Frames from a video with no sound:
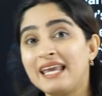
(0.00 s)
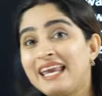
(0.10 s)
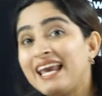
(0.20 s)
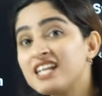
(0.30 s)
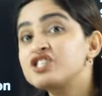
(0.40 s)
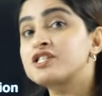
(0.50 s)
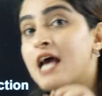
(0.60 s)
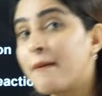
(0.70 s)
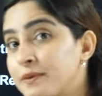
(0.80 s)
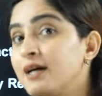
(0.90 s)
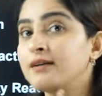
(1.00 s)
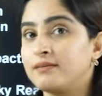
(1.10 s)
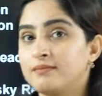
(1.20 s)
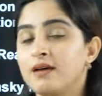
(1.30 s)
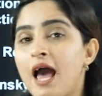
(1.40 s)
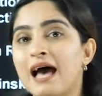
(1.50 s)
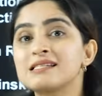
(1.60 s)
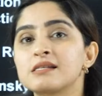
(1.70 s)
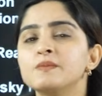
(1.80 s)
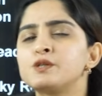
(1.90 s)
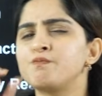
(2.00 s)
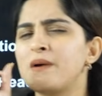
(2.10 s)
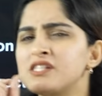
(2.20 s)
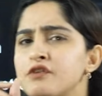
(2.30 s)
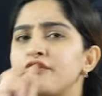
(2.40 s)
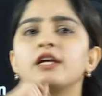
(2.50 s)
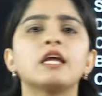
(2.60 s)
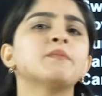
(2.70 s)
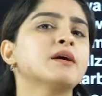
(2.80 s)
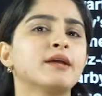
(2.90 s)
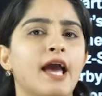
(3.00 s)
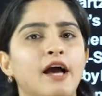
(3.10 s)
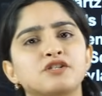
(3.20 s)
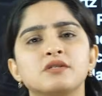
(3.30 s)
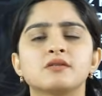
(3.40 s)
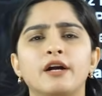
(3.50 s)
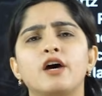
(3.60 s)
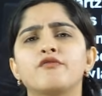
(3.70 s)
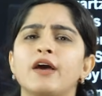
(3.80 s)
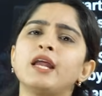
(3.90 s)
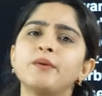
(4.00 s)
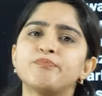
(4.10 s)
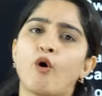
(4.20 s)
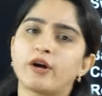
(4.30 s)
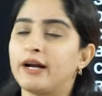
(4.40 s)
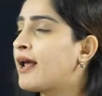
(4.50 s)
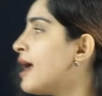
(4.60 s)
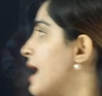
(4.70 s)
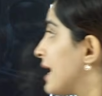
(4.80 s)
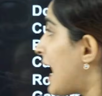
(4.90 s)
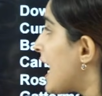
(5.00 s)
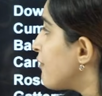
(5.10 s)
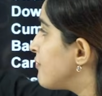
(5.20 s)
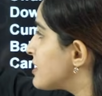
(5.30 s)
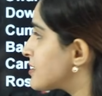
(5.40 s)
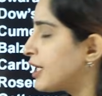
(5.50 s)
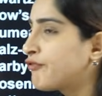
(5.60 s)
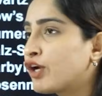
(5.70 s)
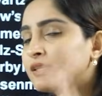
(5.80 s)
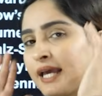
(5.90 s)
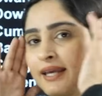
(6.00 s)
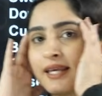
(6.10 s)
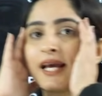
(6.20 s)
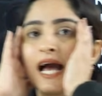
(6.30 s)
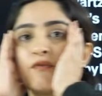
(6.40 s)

each chapter has some specific naming reactions that are very important. And I have listed, if you're thinking, I